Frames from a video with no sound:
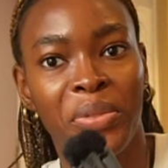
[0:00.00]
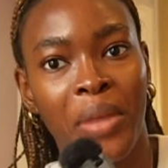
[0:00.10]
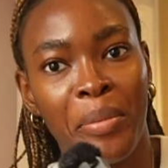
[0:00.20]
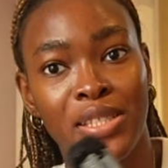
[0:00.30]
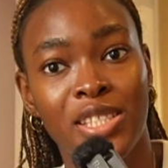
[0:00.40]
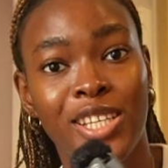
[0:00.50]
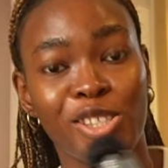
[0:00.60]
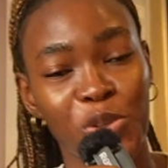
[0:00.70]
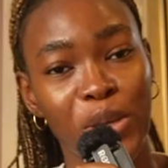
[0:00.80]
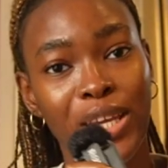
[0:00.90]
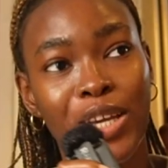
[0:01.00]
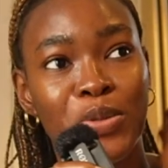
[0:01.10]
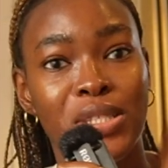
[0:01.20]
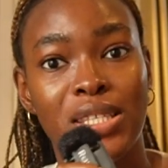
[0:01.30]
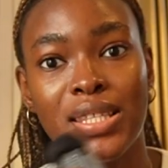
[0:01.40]
actually enjoying
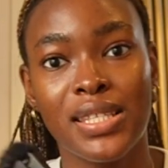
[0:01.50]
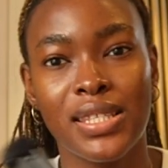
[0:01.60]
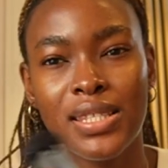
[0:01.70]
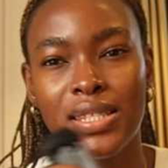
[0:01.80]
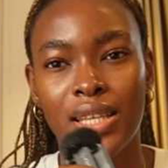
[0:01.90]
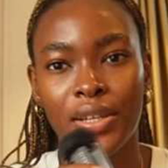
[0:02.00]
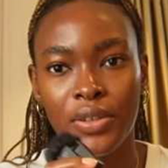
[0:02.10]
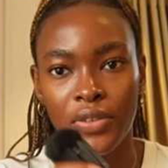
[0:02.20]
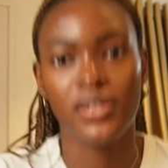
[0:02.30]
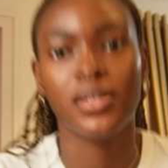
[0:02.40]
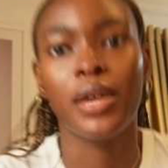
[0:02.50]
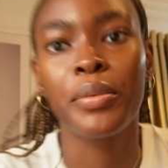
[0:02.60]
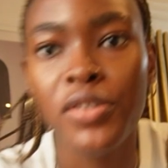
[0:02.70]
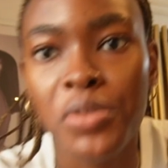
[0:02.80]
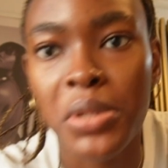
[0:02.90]
holding this. I don't know if this camera
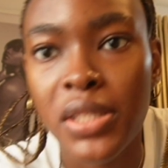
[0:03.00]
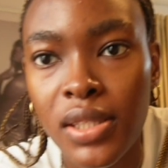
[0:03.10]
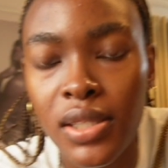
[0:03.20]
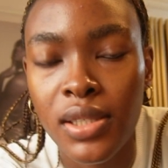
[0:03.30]
is straight.